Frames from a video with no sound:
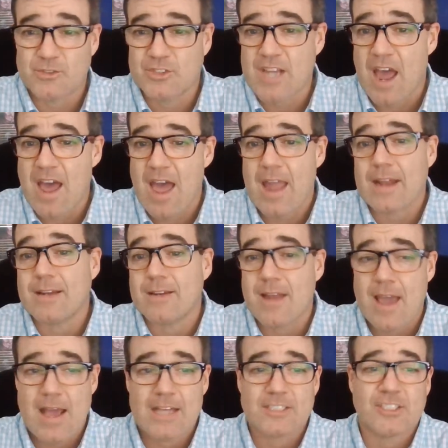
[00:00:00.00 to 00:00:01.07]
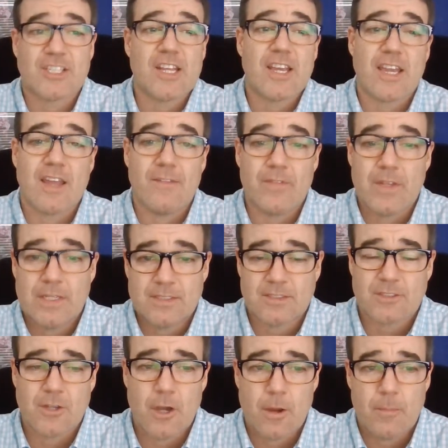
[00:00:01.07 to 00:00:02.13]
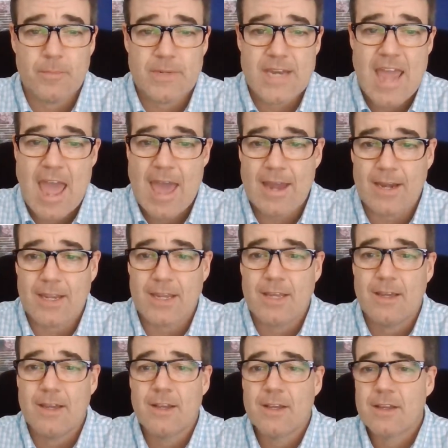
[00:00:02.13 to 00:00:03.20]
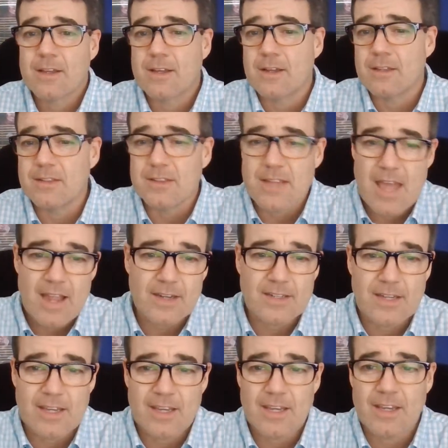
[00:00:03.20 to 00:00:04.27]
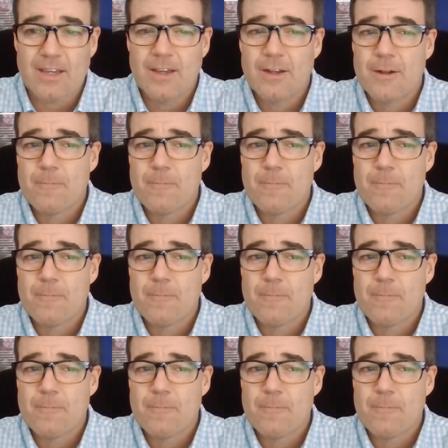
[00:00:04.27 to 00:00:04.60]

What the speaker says: dynastic and then some natty collecting